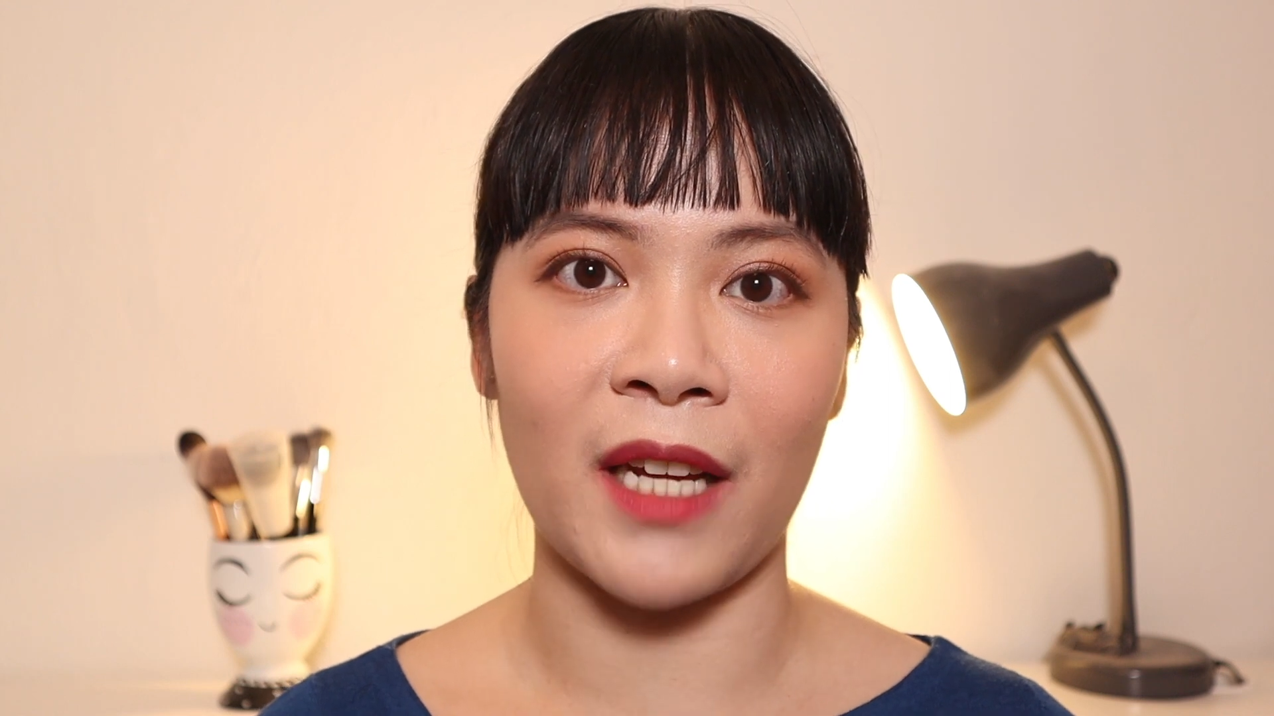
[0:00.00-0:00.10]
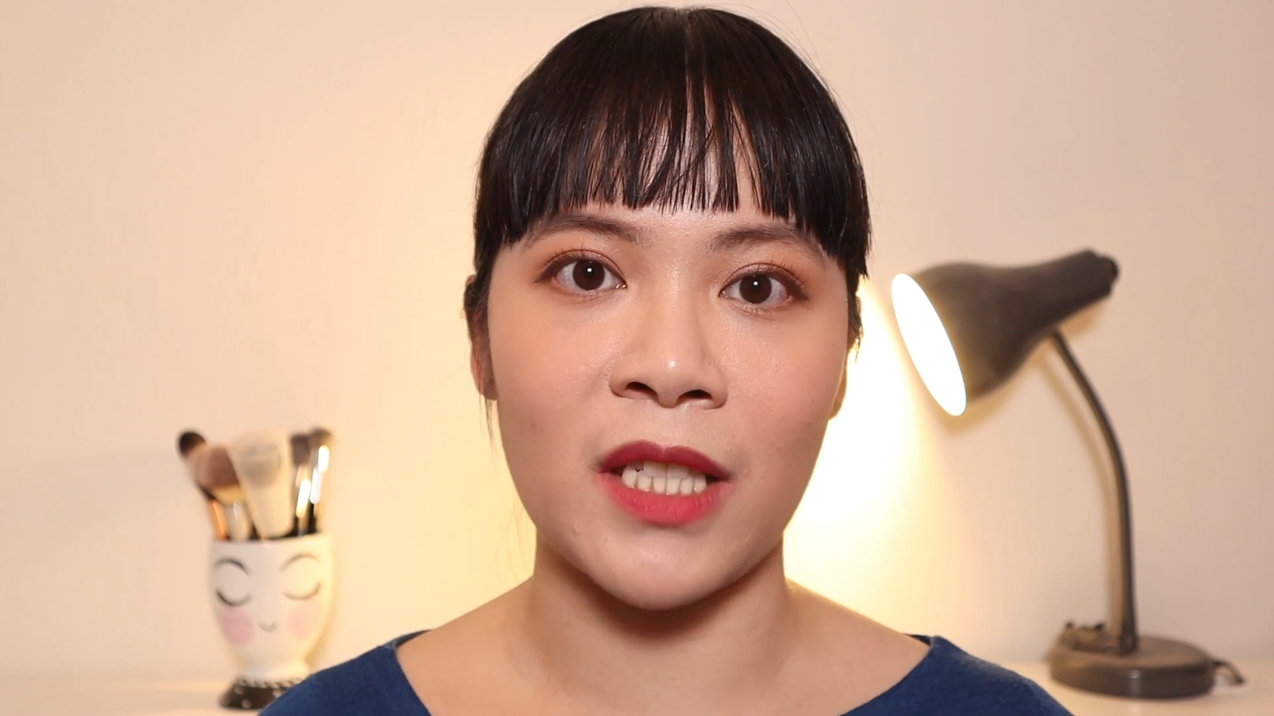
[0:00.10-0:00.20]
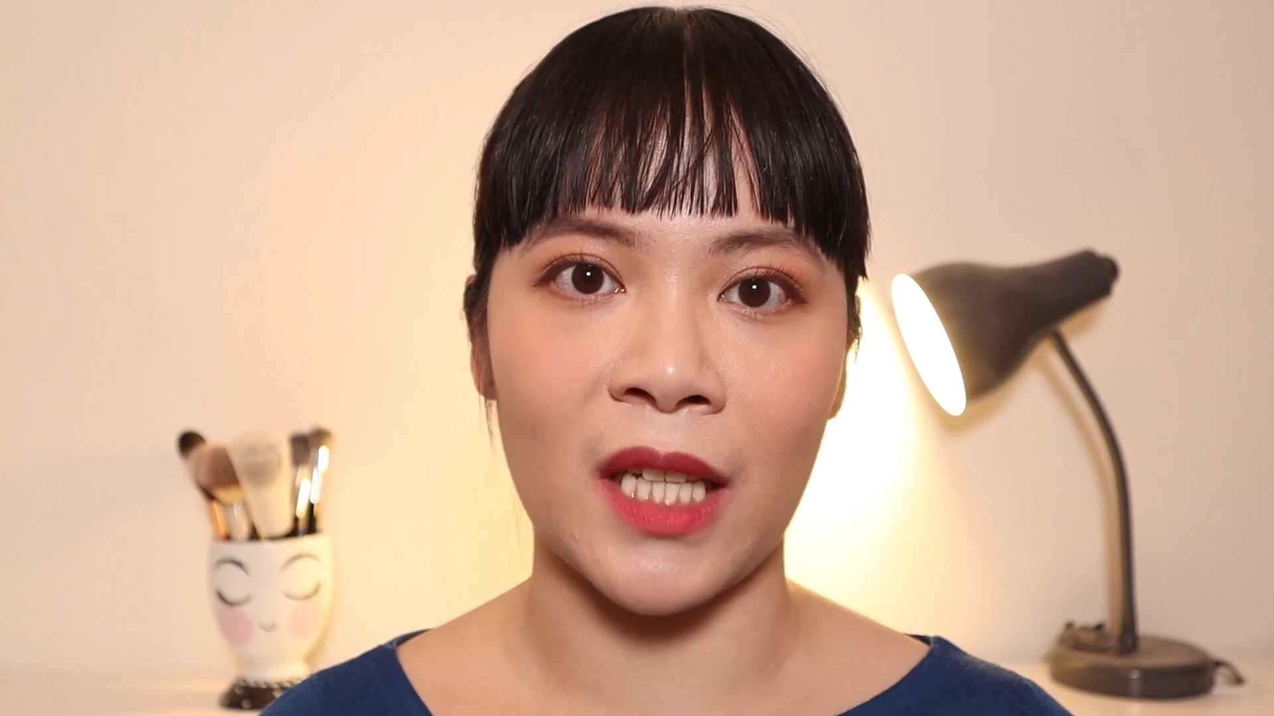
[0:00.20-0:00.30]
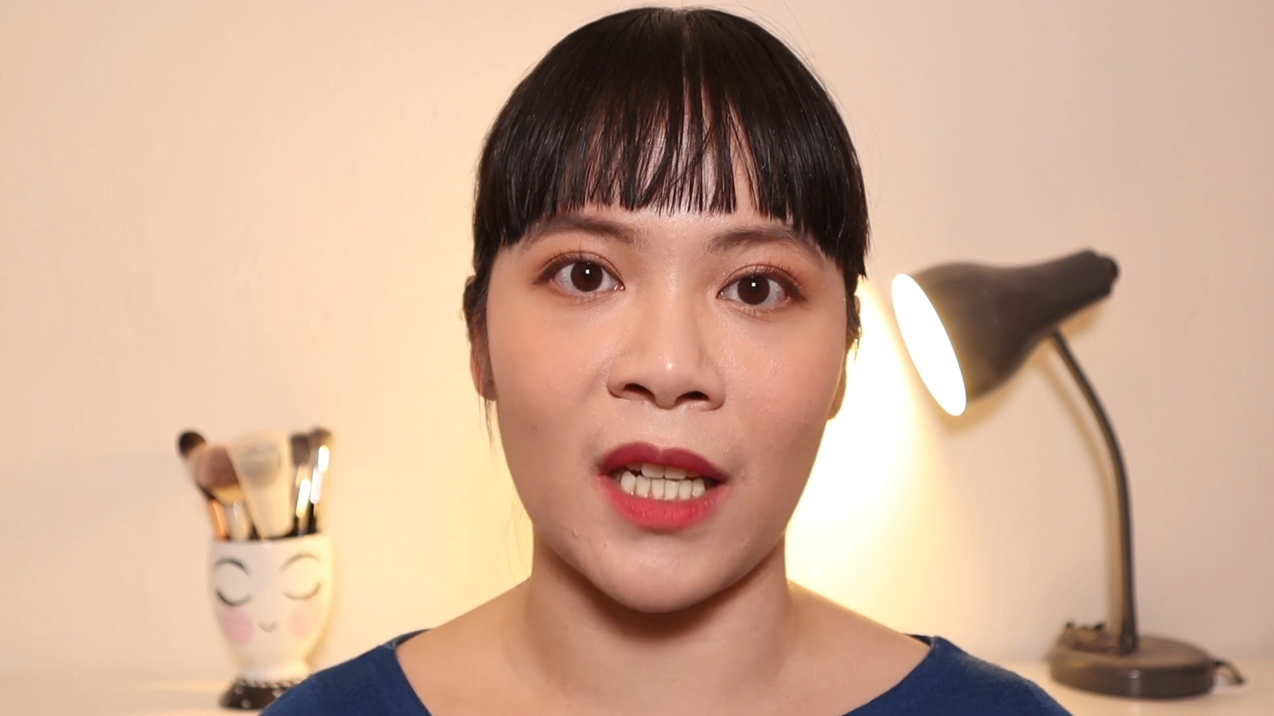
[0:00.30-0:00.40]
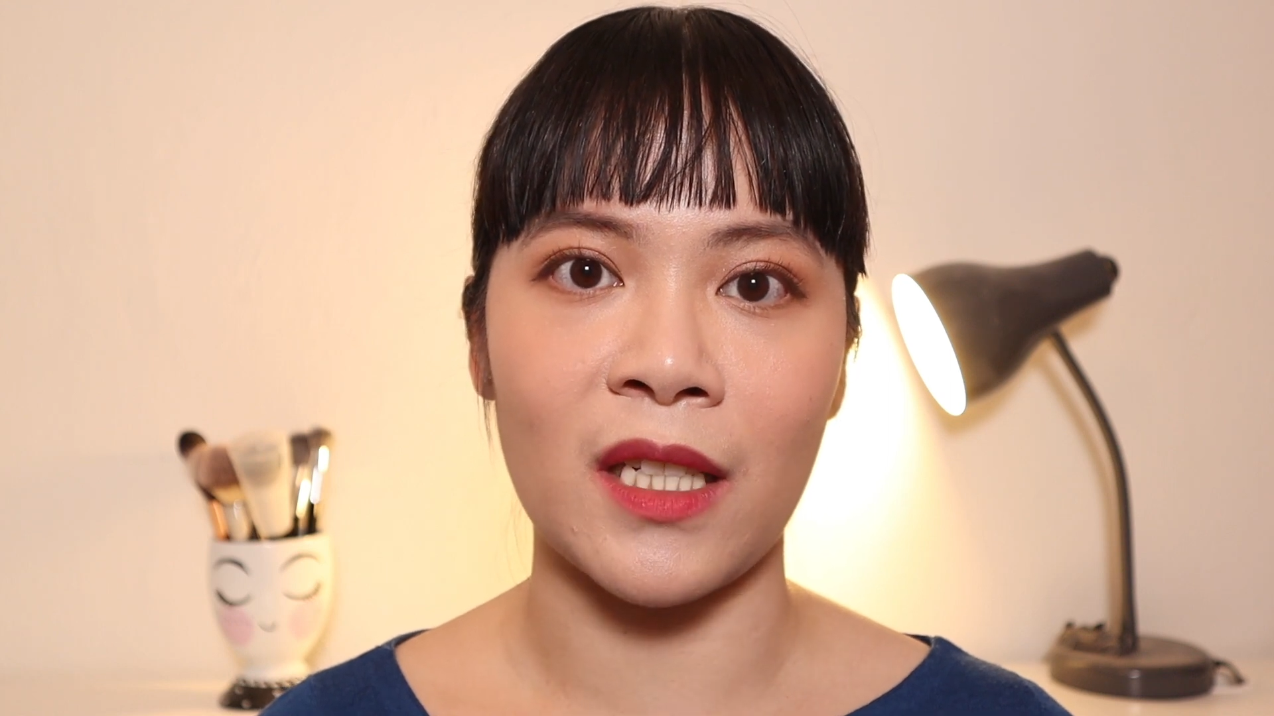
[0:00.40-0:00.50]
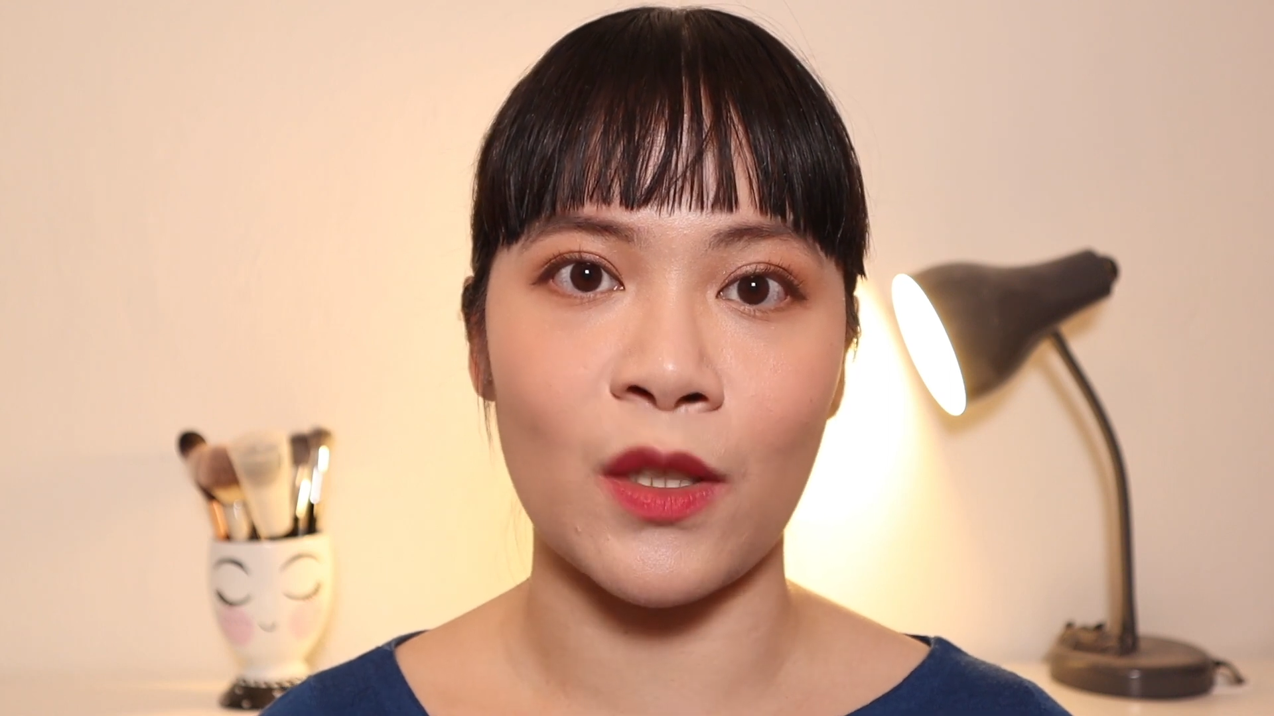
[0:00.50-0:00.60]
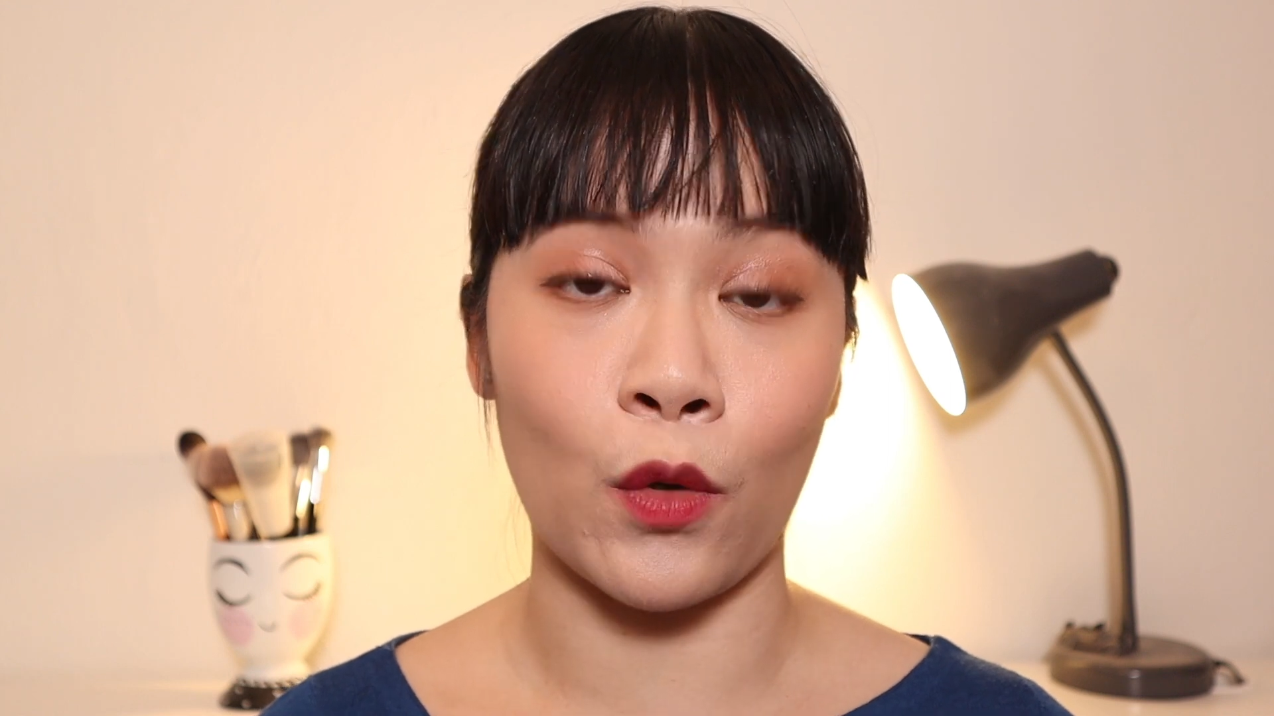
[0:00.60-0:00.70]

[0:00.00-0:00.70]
skin is